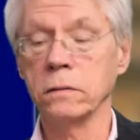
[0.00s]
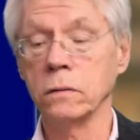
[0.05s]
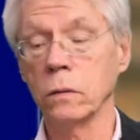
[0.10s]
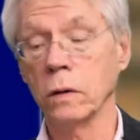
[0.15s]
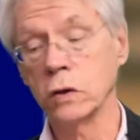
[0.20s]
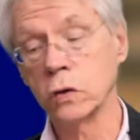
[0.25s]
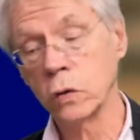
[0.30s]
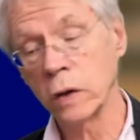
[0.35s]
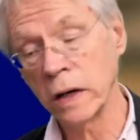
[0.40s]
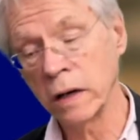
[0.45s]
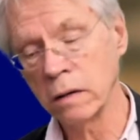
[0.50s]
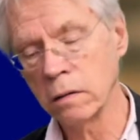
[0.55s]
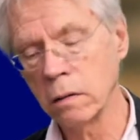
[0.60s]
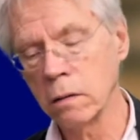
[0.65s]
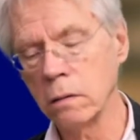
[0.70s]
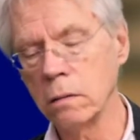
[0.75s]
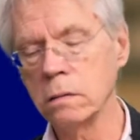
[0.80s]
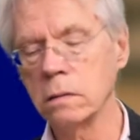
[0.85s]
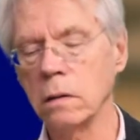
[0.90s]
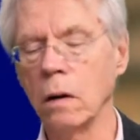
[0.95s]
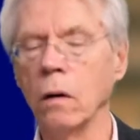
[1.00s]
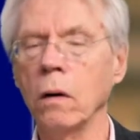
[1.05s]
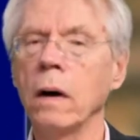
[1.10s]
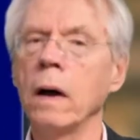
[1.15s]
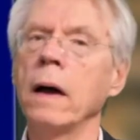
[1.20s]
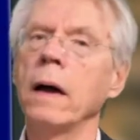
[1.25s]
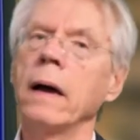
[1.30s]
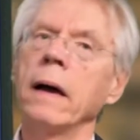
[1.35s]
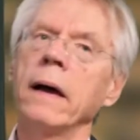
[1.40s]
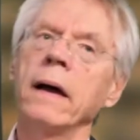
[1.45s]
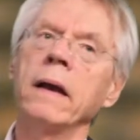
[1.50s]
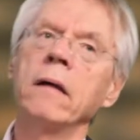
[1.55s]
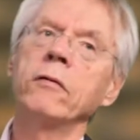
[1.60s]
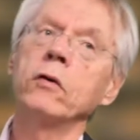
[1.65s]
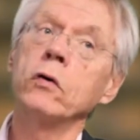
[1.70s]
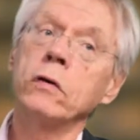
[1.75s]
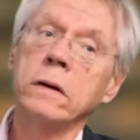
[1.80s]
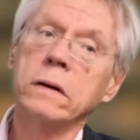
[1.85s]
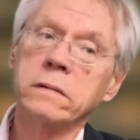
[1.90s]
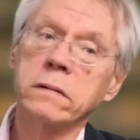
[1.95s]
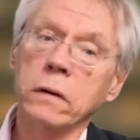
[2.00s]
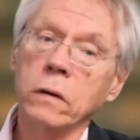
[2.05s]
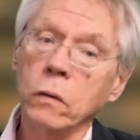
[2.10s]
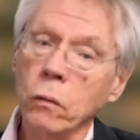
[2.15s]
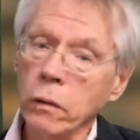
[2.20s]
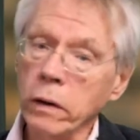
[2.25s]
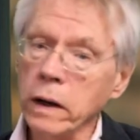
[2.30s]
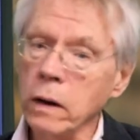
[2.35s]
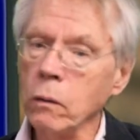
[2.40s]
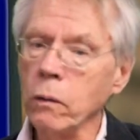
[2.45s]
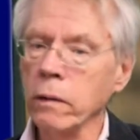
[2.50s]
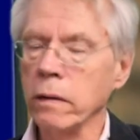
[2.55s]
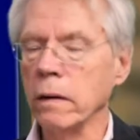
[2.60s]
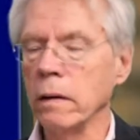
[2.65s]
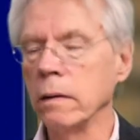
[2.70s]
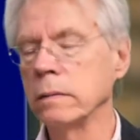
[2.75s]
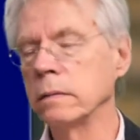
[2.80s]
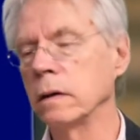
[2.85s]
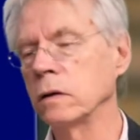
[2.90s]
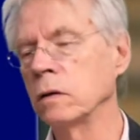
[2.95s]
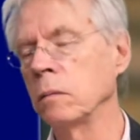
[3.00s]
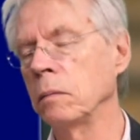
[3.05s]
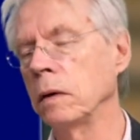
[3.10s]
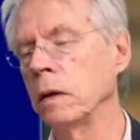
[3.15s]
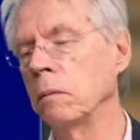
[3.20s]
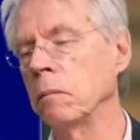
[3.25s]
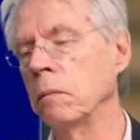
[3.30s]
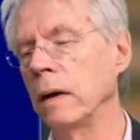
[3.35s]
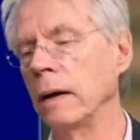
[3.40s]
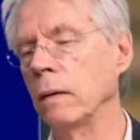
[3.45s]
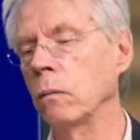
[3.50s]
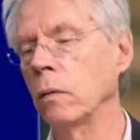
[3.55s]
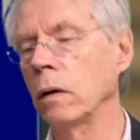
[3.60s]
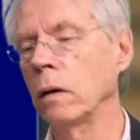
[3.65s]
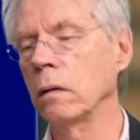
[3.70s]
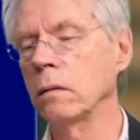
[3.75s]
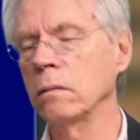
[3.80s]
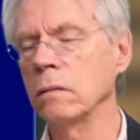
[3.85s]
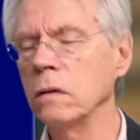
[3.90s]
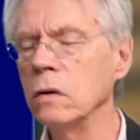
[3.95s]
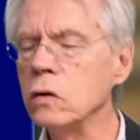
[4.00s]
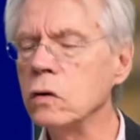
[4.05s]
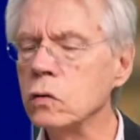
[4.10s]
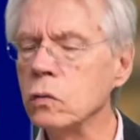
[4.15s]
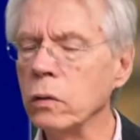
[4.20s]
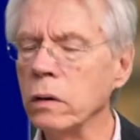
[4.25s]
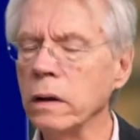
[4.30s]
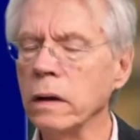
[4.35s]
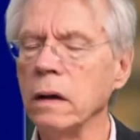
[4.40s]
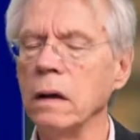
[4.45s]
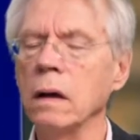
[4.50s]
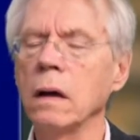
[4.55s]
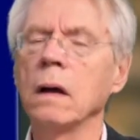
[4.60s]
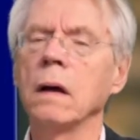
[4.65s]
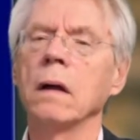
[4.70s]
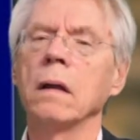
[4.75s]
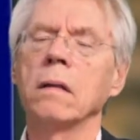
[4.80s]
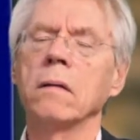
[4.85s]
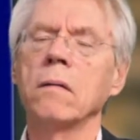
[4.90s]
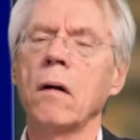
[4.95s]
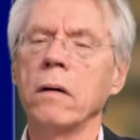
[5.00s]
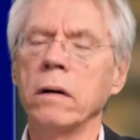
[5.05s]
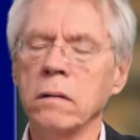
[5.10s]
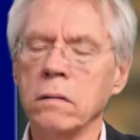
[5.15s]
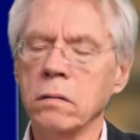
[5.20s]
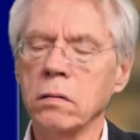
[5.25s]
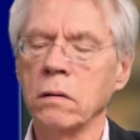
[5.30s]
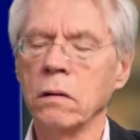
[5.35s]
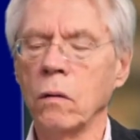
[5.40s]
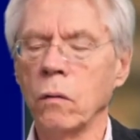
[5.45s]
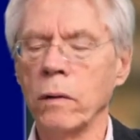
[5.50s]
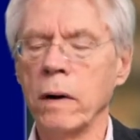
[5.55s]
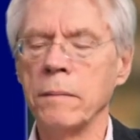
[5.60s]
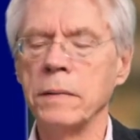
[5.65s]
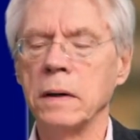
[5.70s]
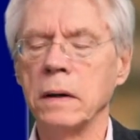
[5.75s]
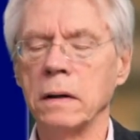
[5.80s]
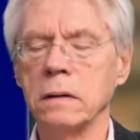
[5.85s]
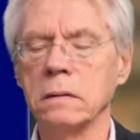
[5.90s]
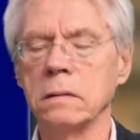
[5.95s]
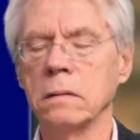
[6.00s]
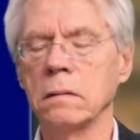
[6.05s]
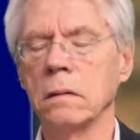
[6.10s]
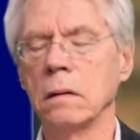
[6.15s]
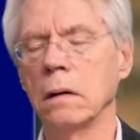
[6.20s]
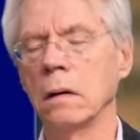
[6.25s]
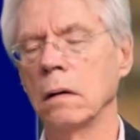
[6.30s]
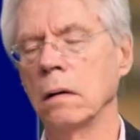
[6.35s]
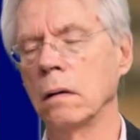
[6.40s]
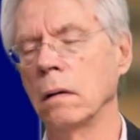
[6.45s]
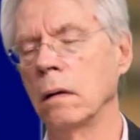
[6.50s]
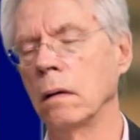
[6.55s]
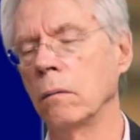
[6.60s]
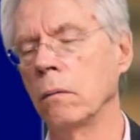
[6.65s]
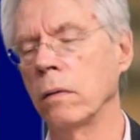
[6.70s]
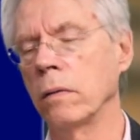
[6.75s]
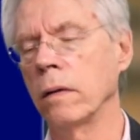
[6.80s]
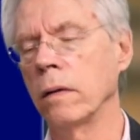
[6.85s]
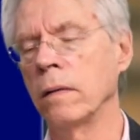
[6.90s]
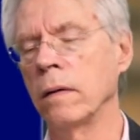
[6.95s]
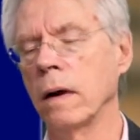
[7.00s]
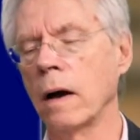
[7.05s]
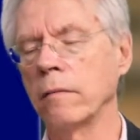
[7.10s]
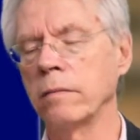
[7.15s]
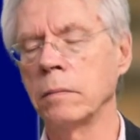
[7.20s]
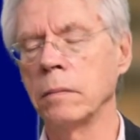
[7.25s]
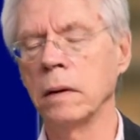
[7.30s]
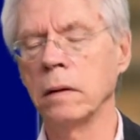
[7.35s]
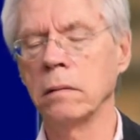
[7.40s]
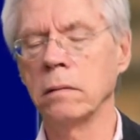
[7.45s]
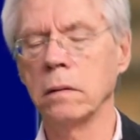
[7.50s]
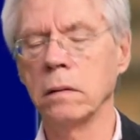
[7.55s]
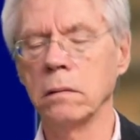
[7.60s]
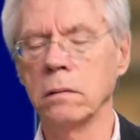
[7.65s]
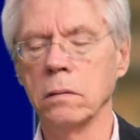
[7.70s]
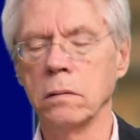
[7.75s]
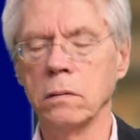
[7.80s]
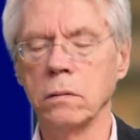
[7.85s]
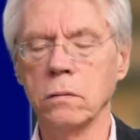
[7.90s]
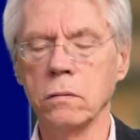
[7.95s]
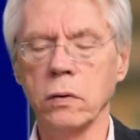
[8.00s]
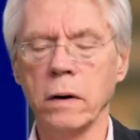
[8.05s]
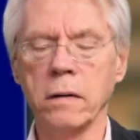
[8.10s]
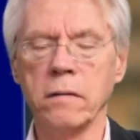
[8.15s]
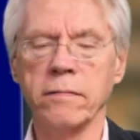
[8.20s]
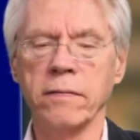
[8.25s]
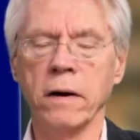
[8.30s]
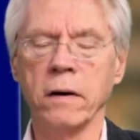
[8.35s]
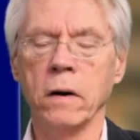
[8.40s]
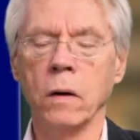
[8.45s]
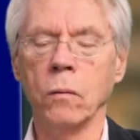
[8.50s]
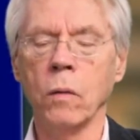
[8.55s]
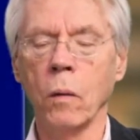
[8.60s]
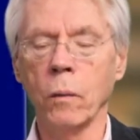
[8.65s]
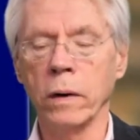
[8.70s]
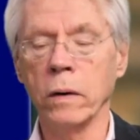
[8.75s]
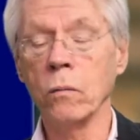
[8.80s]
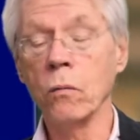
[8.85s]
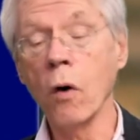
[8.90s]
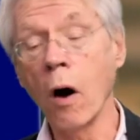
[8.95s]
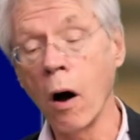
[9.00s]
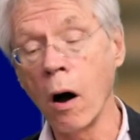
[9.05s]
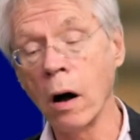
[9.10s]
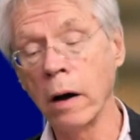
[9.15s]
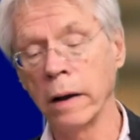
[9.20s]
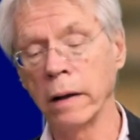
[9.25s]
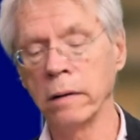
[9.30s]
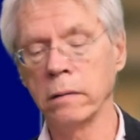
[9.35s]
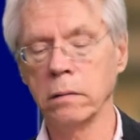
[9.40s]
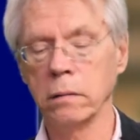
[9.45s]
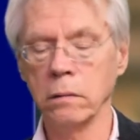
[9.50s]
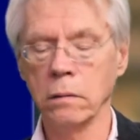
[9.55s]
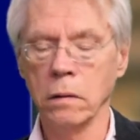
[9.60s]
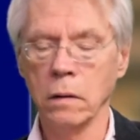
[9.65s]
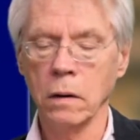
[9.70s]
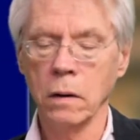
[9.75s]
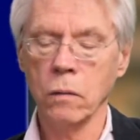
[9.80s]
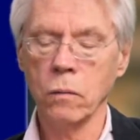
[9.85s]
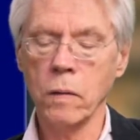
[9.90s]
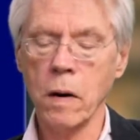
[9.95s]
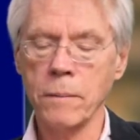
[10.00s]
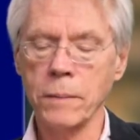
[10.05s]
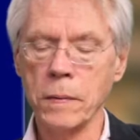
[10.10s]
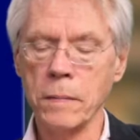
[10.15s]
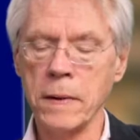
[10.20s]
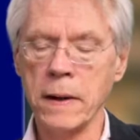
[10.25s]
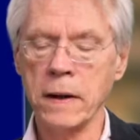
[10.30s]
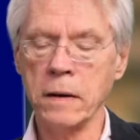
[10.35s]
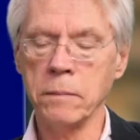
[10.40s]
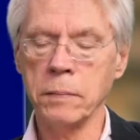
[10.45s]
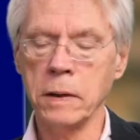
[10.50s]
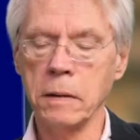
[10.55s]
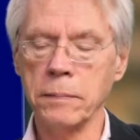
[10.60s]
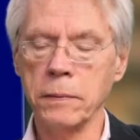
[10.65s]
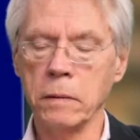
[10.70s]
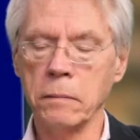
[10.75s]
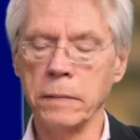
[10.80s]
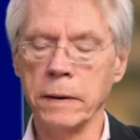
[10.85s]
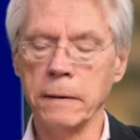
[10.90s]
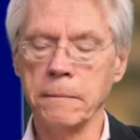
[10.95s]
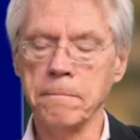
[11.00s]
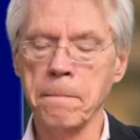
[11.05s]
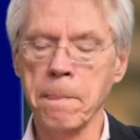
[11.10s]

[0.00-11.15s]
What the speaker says: are trained to do so. And if you disagree with a decision being made, well, usually there are internal remedies within the government to try to find out what went wrong and to reprimand people. But